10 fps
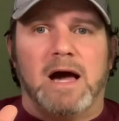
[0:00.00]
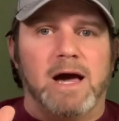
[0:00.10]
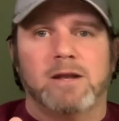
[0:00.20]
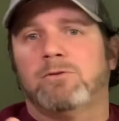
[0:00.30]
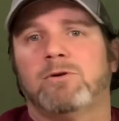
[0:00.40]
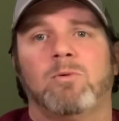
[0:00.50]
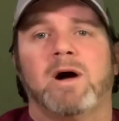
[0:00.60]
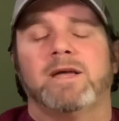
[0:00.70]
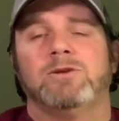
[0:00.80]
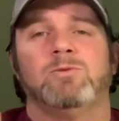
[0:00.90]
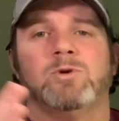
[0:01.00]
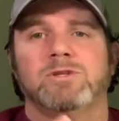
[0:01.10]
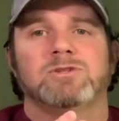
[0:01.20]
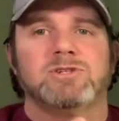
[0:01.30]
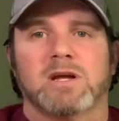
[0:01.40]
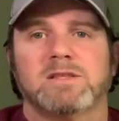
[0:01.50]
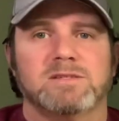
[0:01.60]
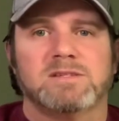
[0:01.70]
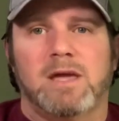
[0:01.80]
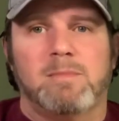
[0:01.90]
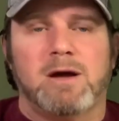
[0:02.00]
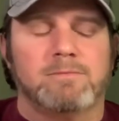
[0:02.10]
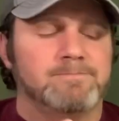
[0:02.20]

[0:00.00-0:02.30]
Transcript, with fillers: I don't know why you wouldn't check this game out.